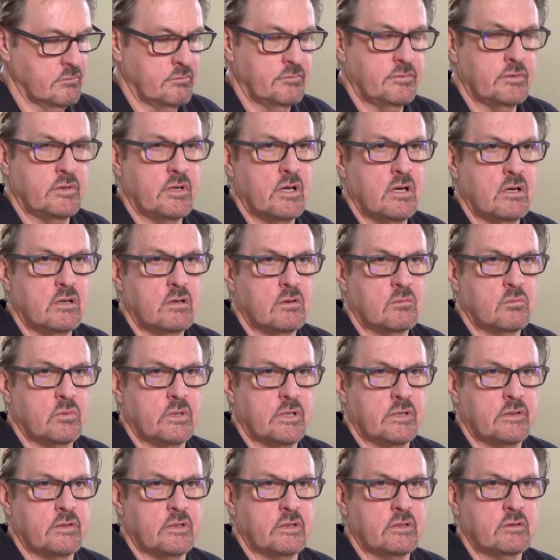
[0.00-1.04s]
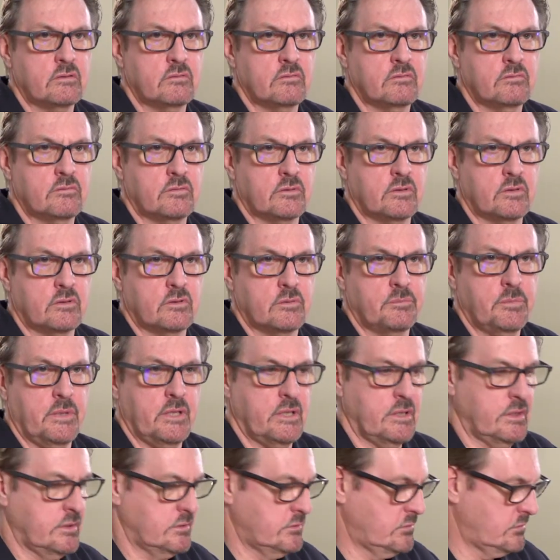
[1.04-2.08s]
Very hard wearing, very good
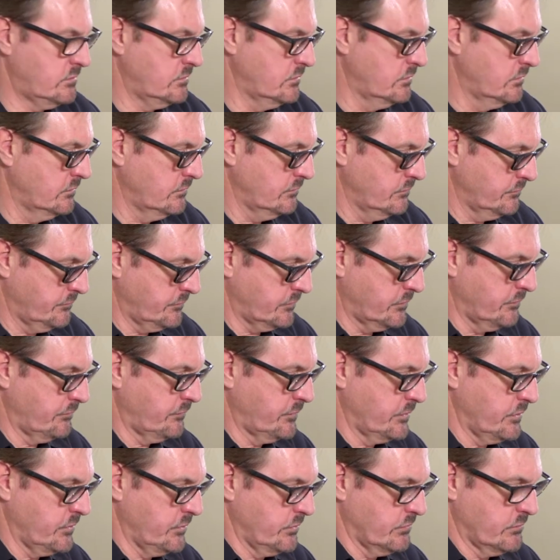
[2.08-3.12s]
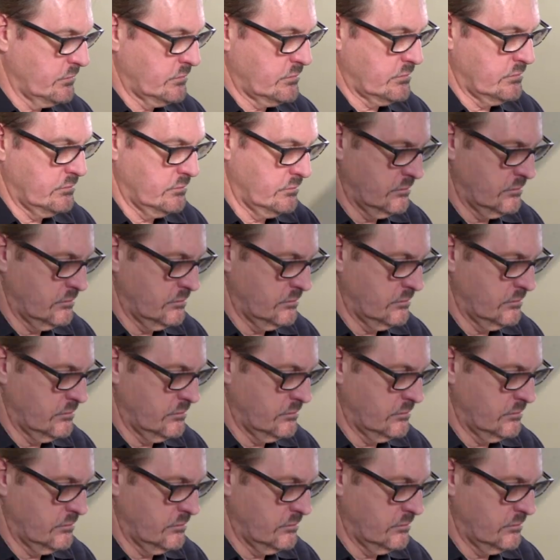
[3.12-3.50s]
pads for a fleet use.